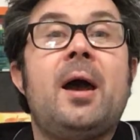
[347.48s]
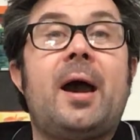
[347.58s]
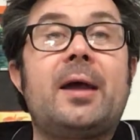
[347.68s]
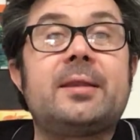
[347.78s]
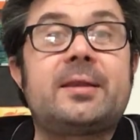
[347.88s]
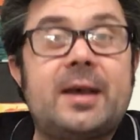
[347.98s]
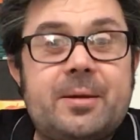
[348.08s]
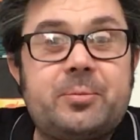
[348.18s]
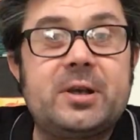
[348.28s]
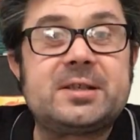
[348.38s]
And
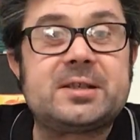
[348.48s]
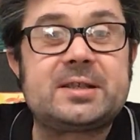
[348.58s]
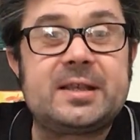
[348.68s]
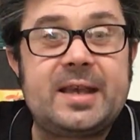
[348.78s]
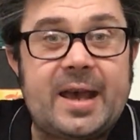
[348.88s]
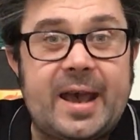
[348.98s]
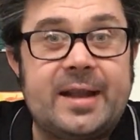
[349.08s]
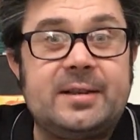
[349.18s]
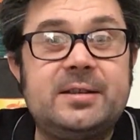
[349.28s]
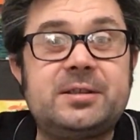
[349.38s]
that brings us to the
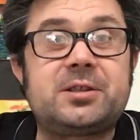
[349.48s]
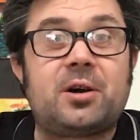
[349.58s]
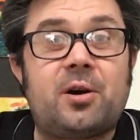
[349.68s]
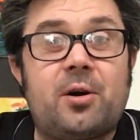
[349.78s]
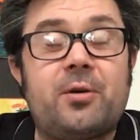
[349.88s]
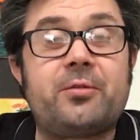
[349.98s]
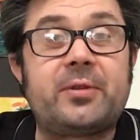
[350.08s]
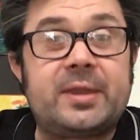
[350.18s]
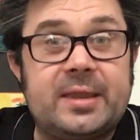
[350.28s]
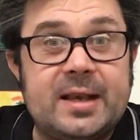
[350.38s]
end of
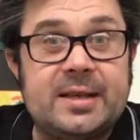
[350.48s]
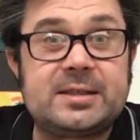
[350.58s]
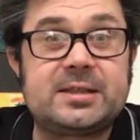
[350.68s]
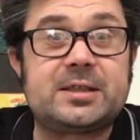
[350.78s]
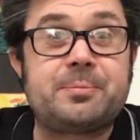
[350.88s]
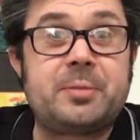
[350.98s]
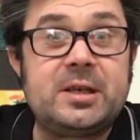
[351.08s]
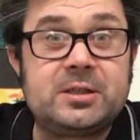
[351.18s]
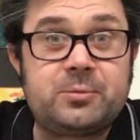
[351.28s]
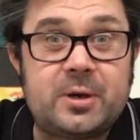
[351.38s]
this
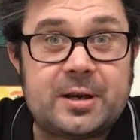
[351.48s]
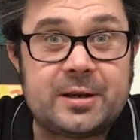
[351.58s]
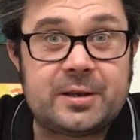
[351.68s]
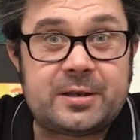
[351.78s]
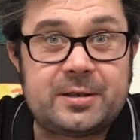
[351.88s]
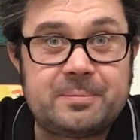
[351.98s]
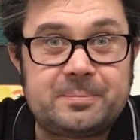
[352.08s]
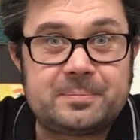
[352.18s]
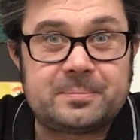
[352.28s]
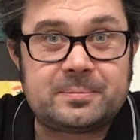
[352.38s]
piece of work.
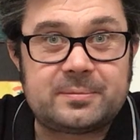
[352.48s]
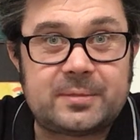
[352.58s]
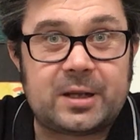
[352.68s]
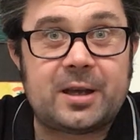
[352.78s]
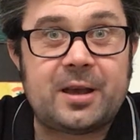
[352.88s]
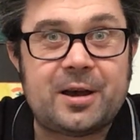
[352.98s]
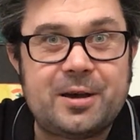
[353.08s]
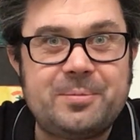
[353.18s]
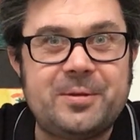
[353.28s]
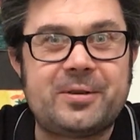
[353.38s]
And I
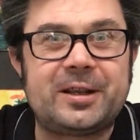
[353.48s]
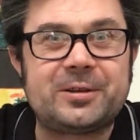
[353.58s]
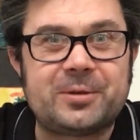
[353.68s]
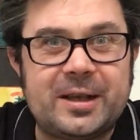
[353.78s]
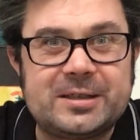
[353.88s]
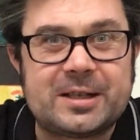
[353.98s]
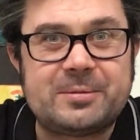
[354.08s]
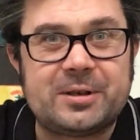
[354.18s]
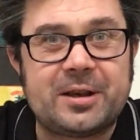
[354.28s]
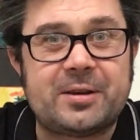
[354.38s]
hope you've had a great time
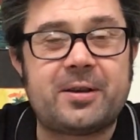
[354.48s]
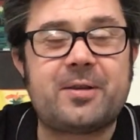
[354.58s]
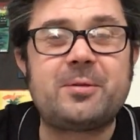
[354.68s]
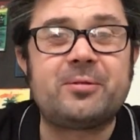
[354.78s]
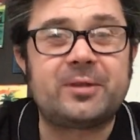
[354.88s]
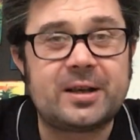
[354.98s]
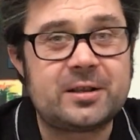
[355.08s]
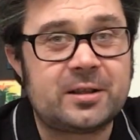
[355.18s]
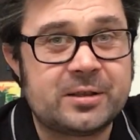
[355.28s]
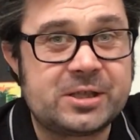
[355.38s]
doing it. I hope you've learned
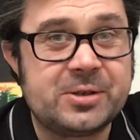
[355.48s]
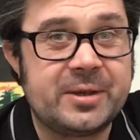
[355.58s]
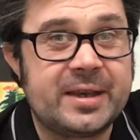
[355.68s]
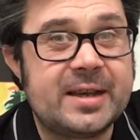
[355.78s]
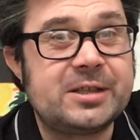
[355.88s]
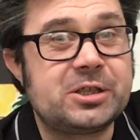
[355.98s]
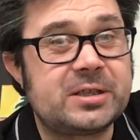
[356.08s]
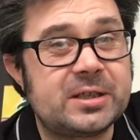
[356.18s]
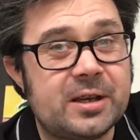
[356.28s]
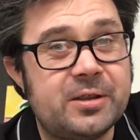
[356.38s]
a lot doing it. And
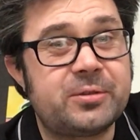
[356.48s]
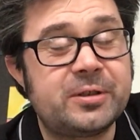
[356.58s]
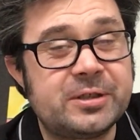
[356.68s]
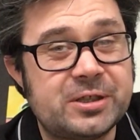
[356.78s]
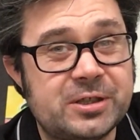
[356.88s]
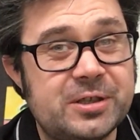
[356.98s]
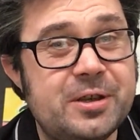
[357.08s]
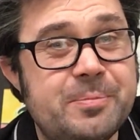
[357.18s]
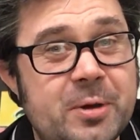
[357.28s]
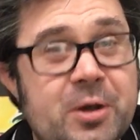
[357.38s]
just to go through
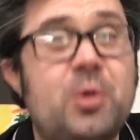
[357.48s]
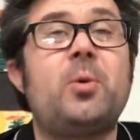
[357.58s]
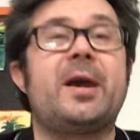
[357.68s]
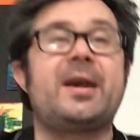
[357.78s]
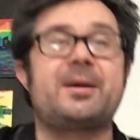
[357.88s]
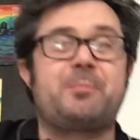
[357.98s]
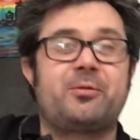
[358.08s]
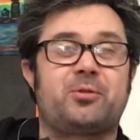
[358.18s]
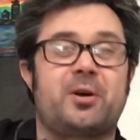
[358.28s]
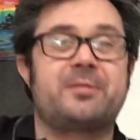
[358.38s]
super quick
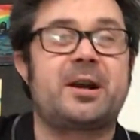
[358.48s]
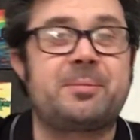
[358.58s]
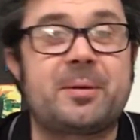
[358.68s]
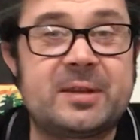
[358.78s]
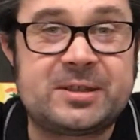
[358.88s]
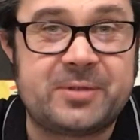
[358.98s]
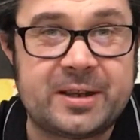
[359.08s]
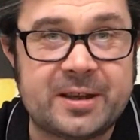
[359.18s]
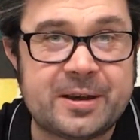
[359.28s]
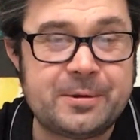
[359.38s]
before I wrap up this
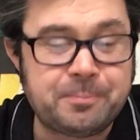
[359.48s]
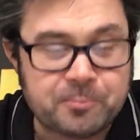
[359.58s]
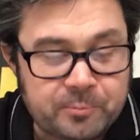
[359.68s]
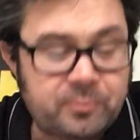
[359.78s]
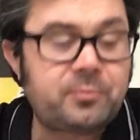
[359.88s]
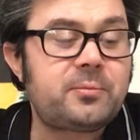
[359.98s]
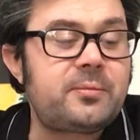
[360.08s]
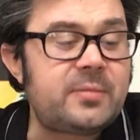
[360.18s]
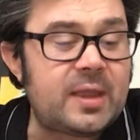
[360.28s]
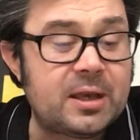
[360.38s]
video,
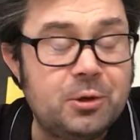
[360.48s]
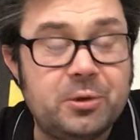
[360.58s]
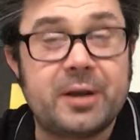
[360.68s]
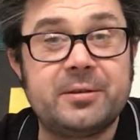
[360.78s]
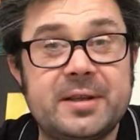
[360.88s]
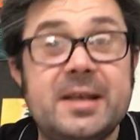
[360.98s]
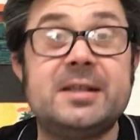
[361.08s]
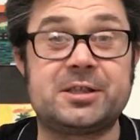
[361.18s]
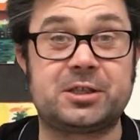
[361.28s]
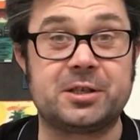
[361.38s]
you don't
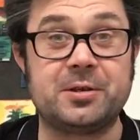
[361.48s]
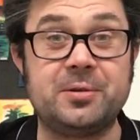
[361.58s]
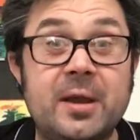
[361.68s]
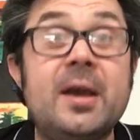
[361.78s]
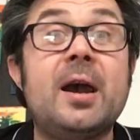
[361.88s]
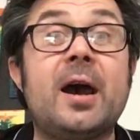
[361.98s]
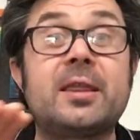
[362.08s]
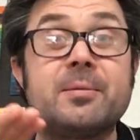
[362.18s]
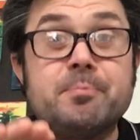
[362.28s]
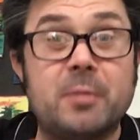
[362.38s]
need to,
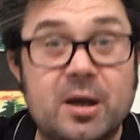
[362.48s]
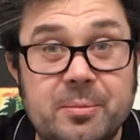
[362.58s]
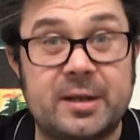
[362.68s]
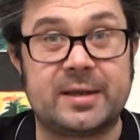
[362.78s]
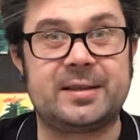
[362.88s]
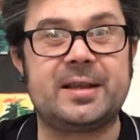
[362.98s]
at the moment at